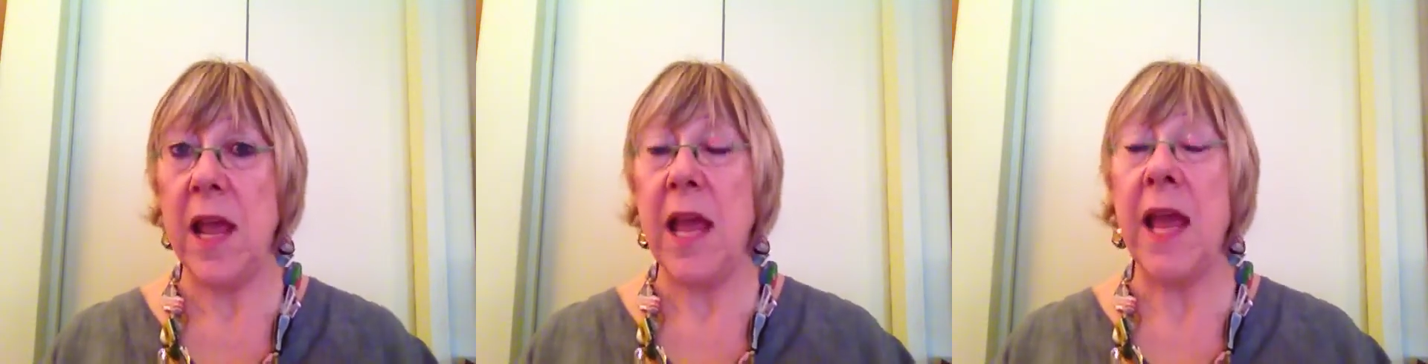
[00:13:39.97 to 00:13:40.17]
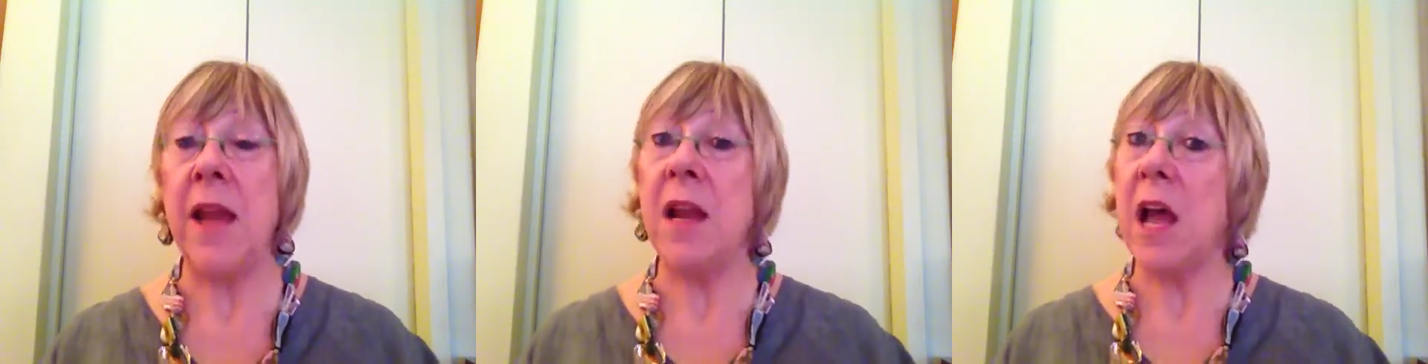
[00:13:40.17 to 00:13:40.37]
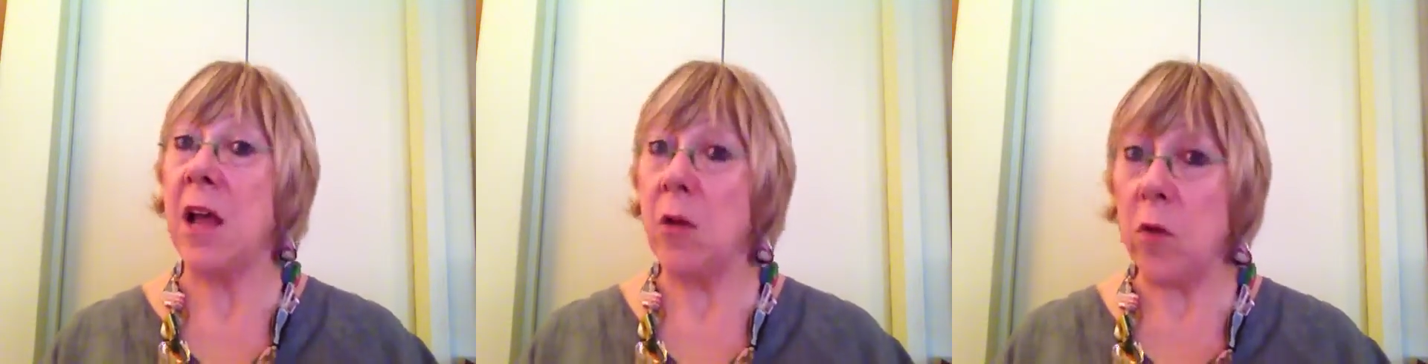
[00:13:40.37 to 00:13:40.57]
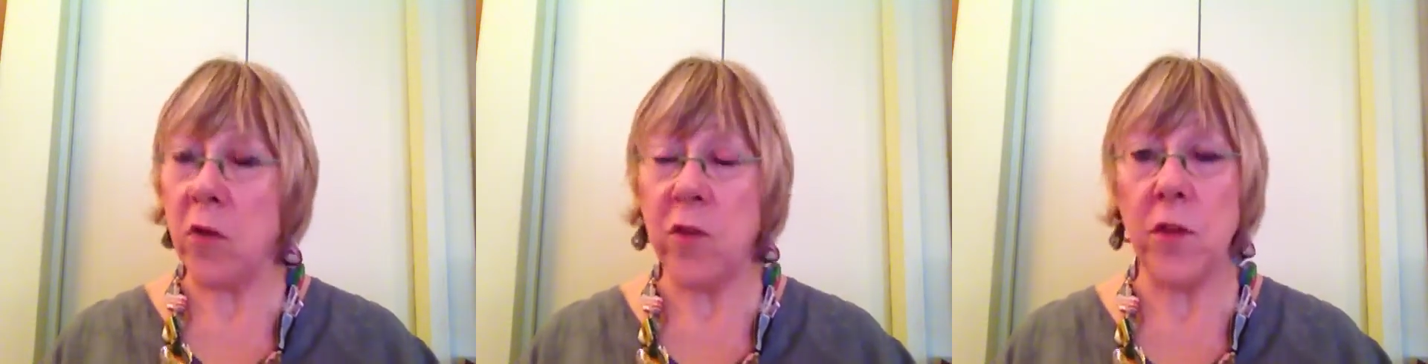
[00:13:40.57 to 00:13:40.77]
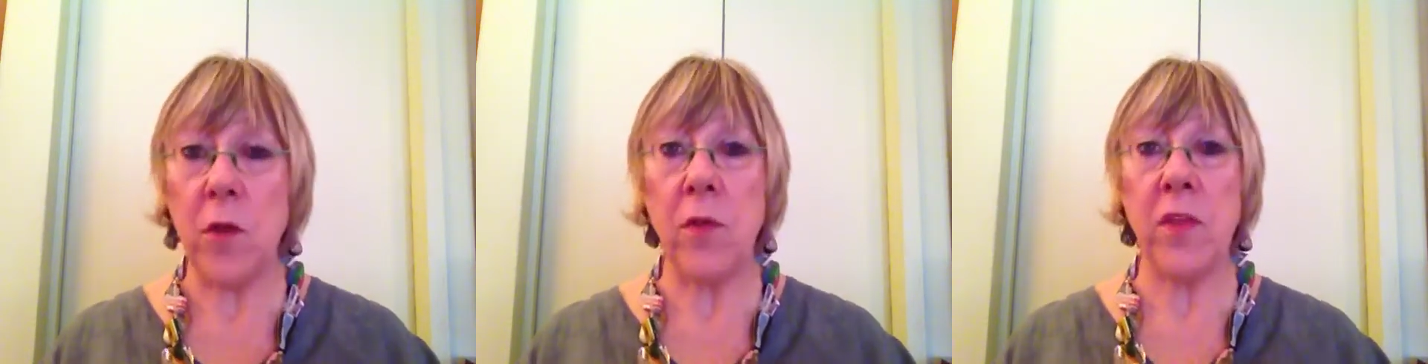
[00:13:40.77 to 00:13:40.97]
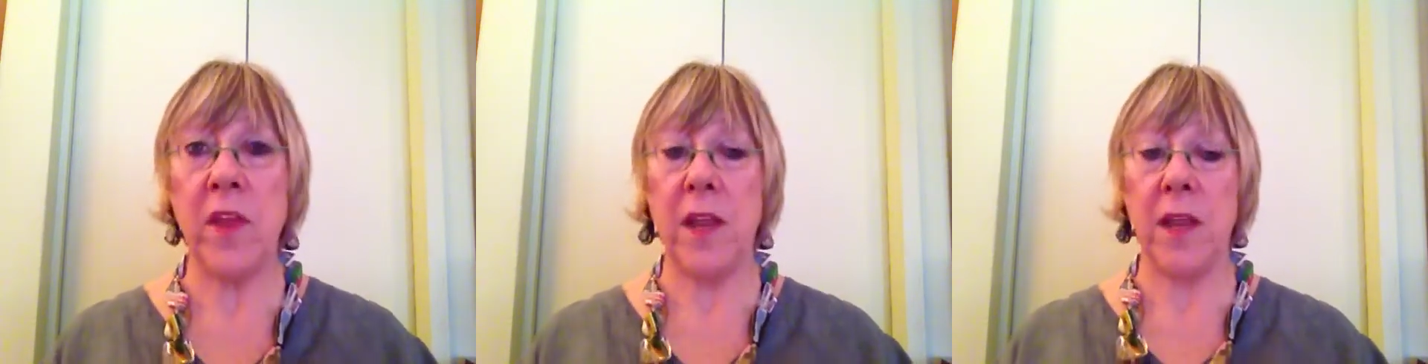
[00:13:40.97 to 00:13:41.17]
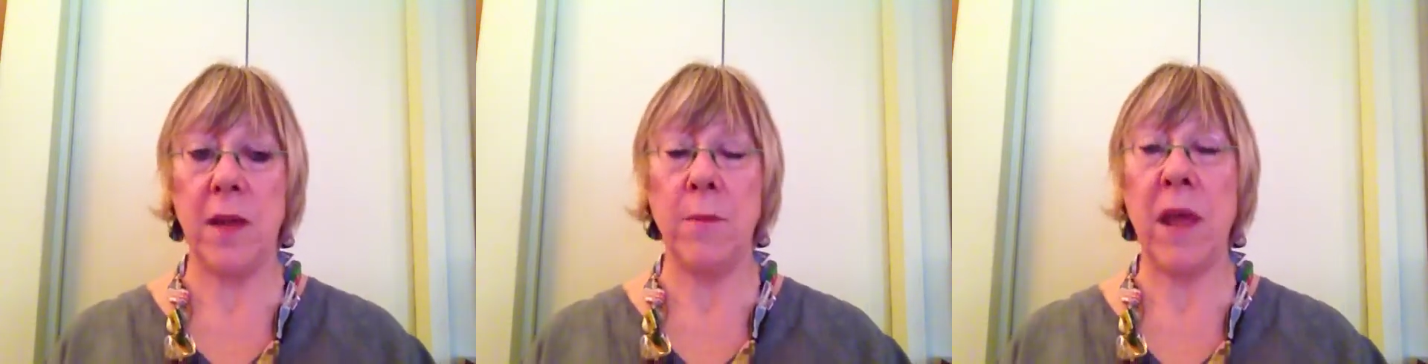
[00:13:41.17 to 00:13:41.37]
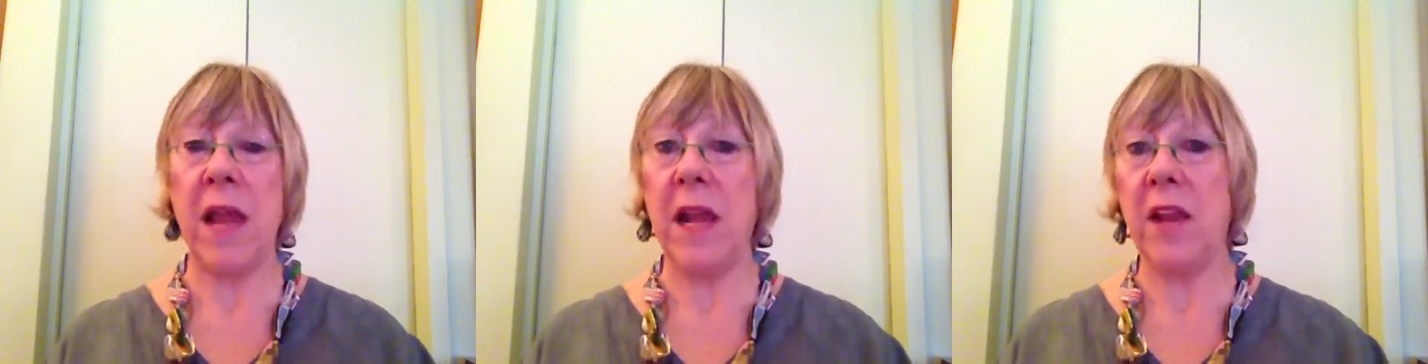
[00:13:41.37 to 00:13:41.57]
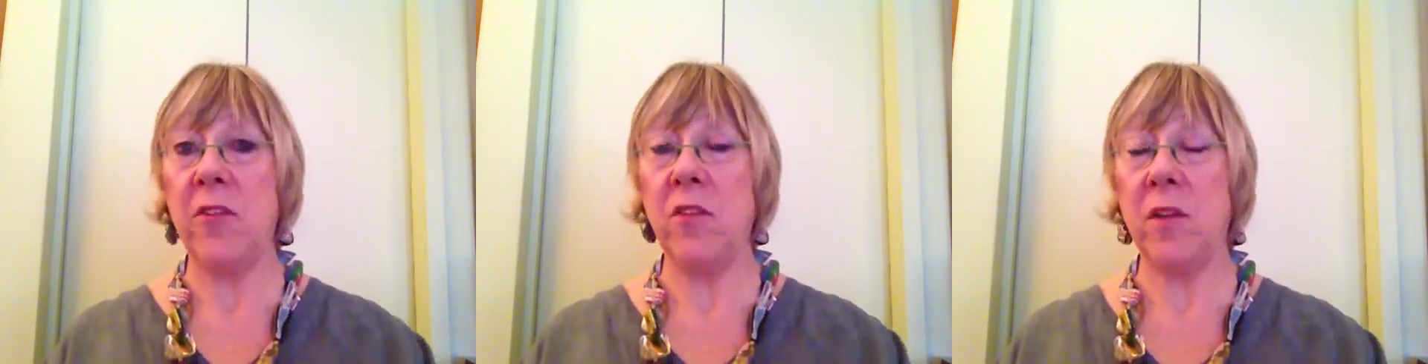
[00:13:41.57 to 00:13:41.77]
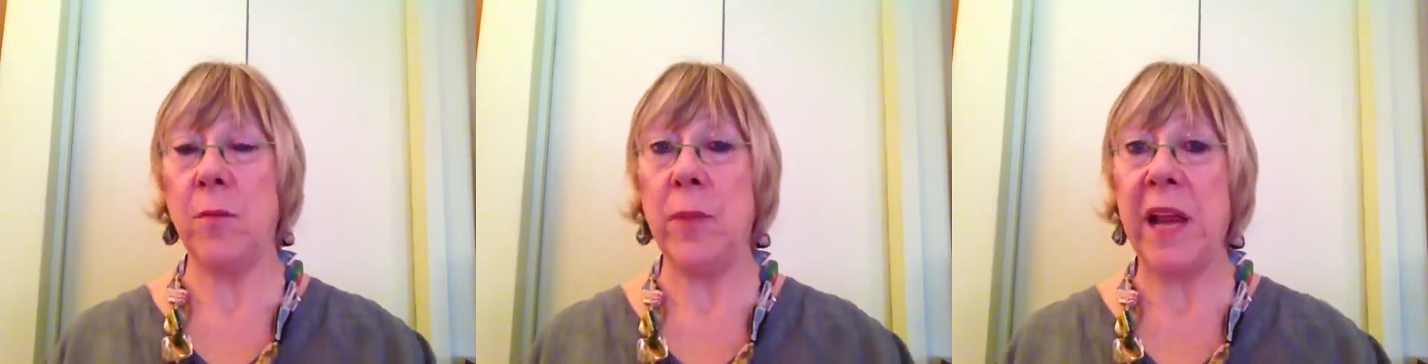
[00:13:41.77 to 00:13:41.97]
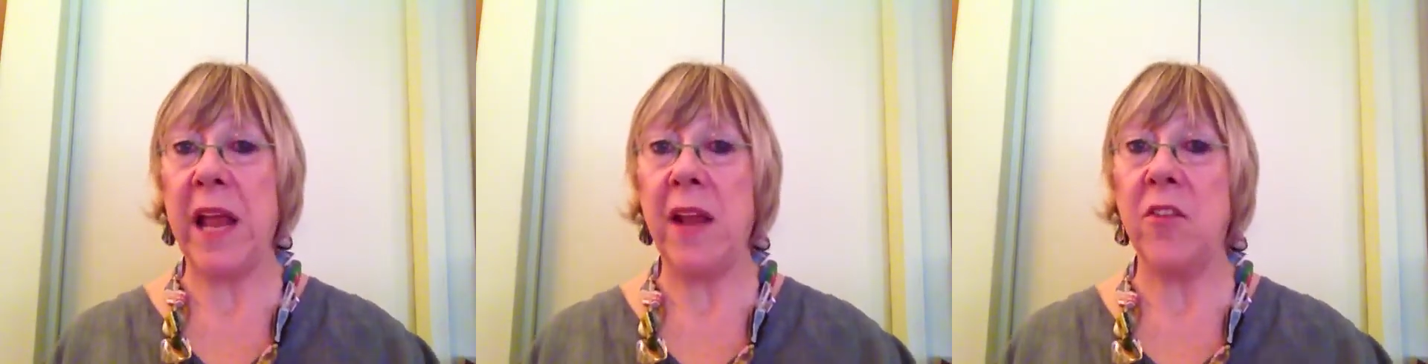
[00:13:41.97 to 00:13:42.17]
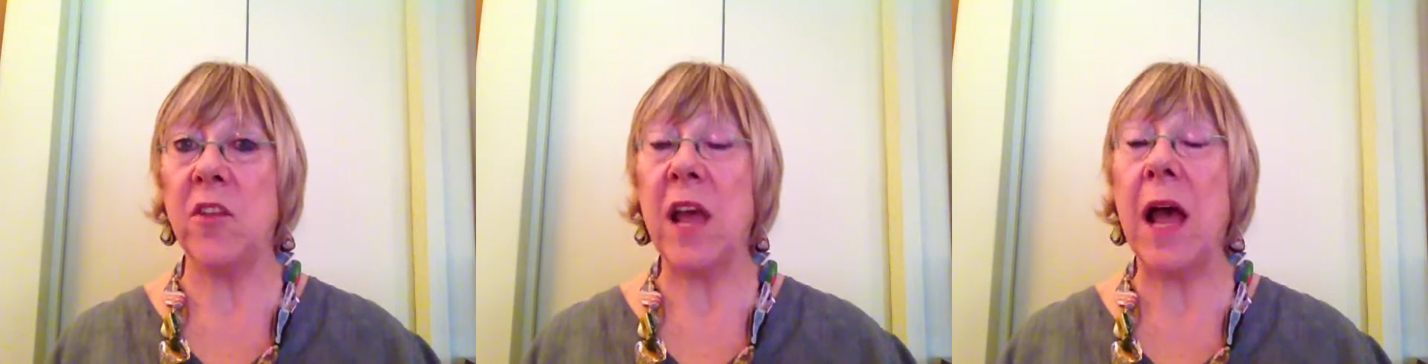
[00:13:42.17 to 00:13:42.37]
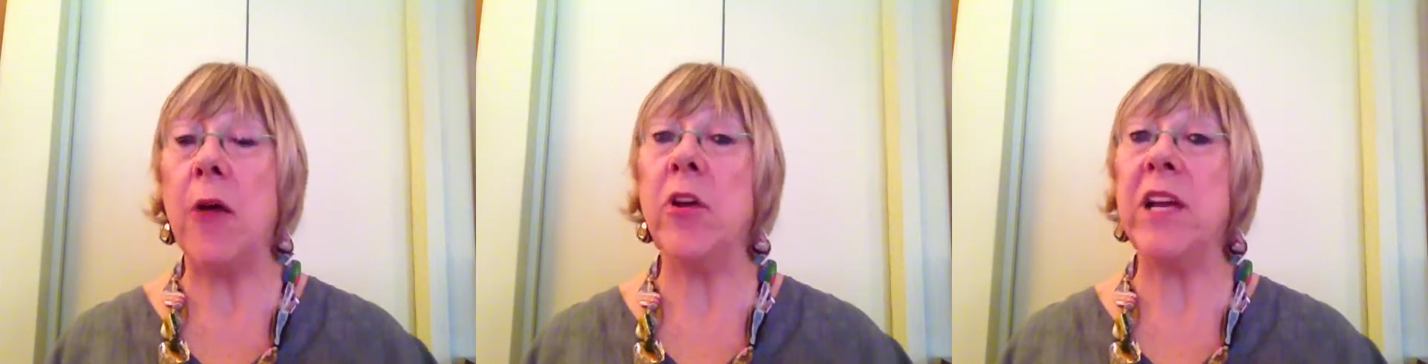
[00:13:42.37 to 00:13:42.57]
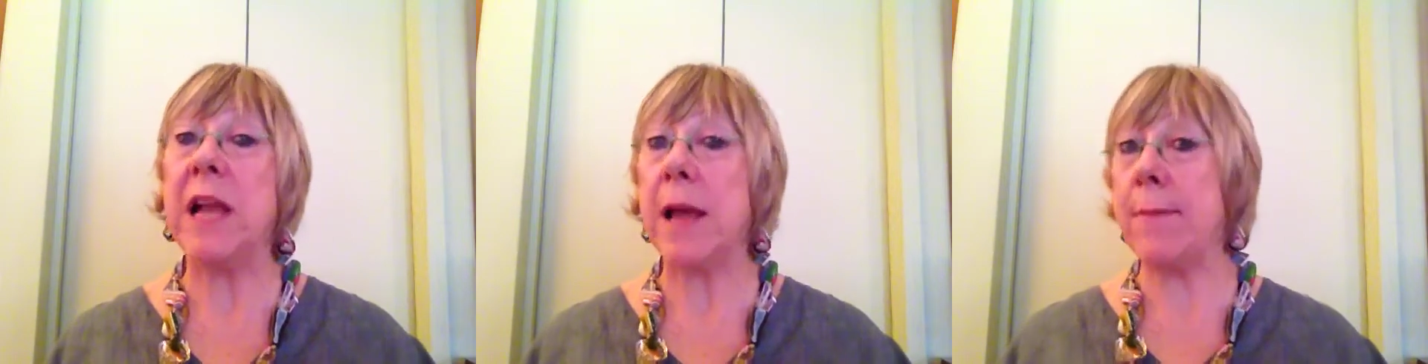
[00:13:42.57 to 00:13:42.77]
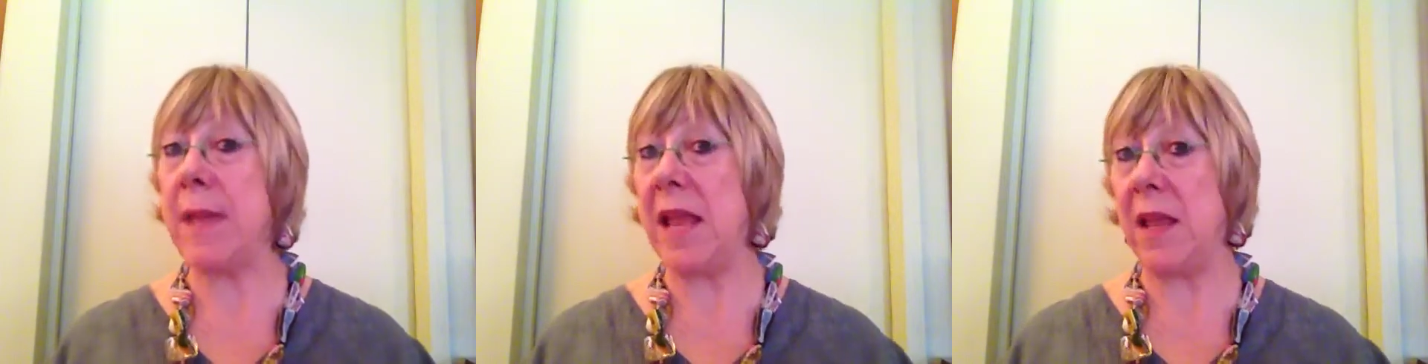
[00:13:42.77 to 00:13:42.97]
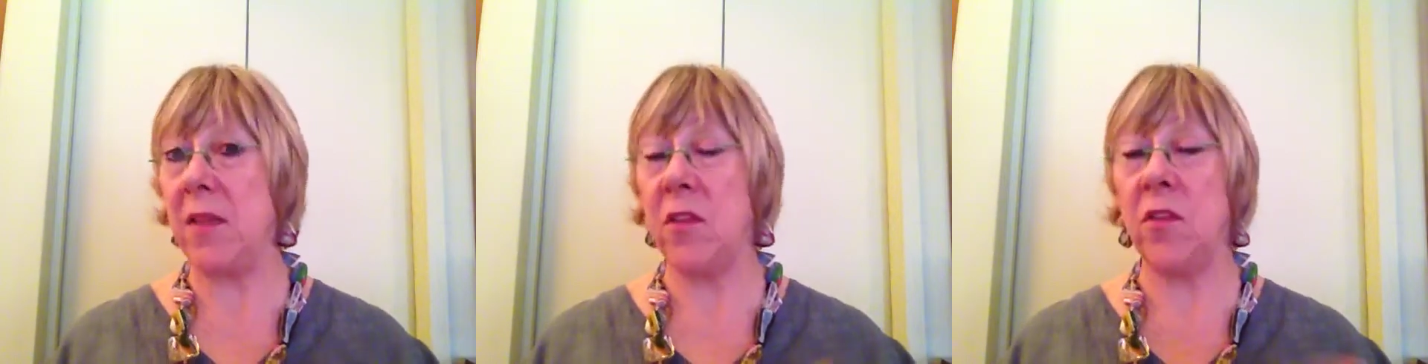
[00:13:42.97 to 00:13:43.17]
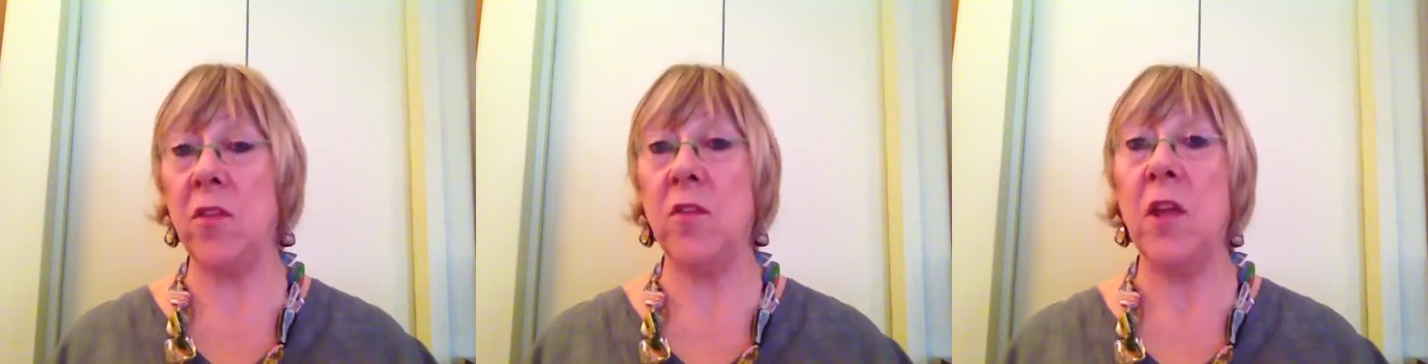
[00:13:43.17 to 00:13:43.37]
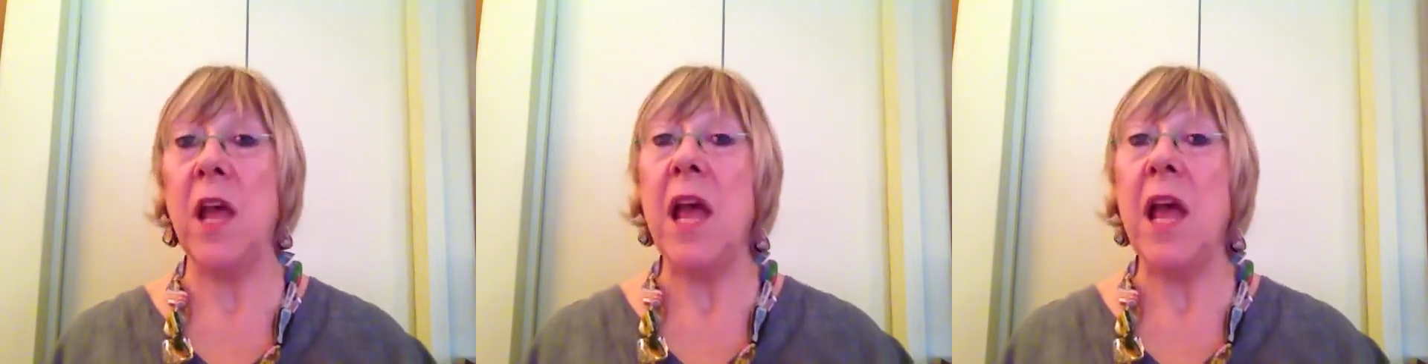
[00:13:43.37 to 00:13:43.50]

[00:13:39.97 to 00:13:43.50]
And I also think in my lesson plans, how can I make this